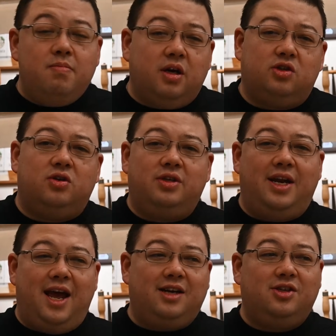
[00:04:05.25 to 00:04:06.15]
measures
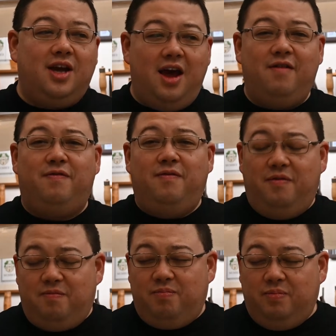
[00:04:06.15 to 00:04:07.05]
that actually
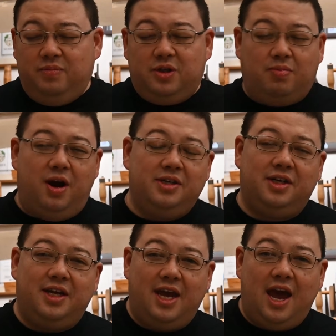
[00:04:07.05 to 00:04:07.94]
have
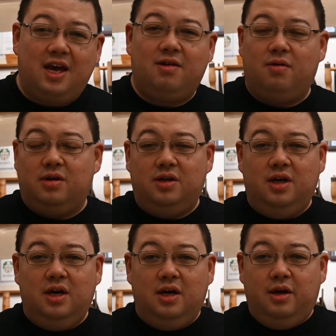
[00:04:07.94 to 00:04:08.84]
surprisingly accurate
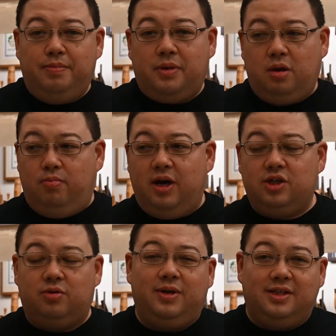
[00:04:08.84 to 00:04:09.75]

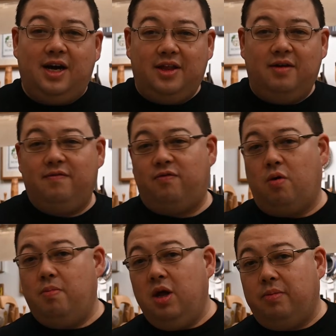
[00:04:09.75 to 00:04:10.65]
measurements on them
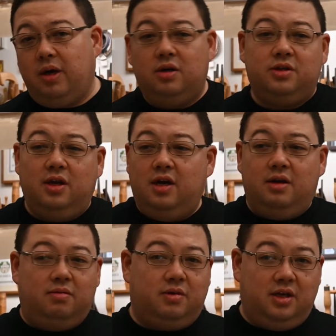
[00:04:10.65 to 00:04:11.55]
for millimeters.
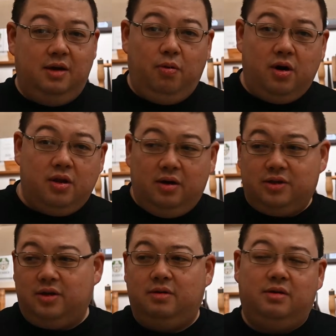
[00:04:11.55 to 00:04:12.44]
Keep one of
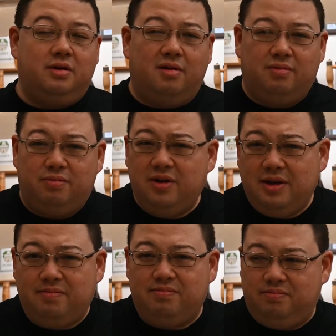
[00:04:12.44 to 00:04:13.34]
those, and they're really